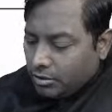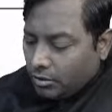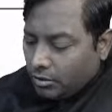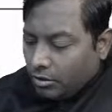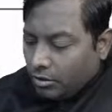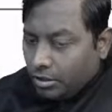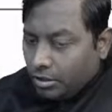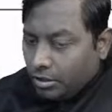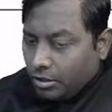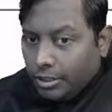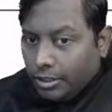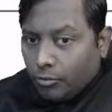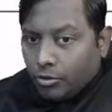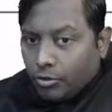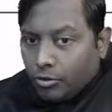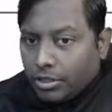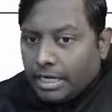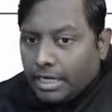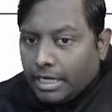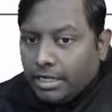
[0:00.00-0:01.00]
or
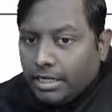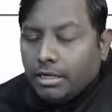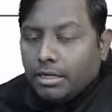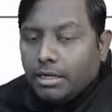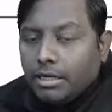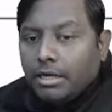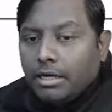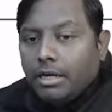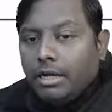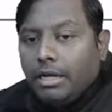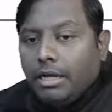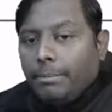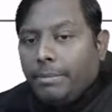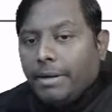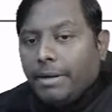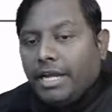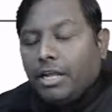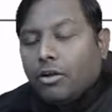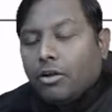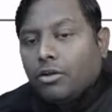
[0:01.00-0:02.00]
leukotriene,
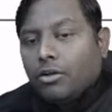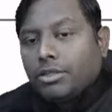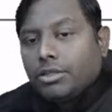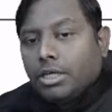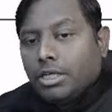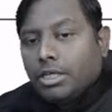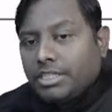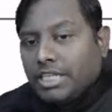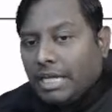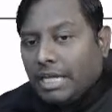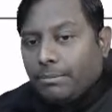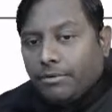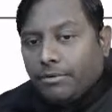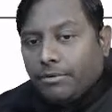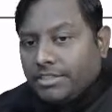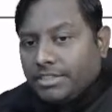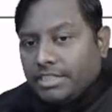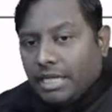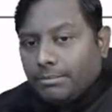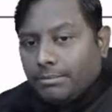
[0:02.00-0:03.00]
depending on the type of
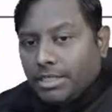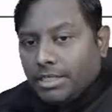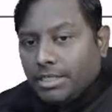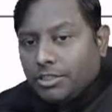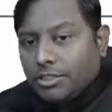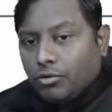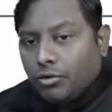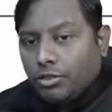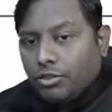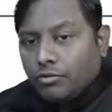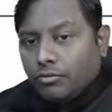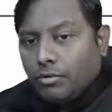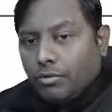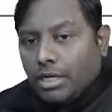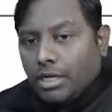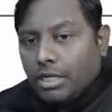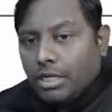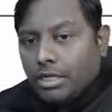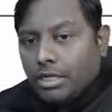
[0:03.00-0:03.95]
enzyme that is going to work.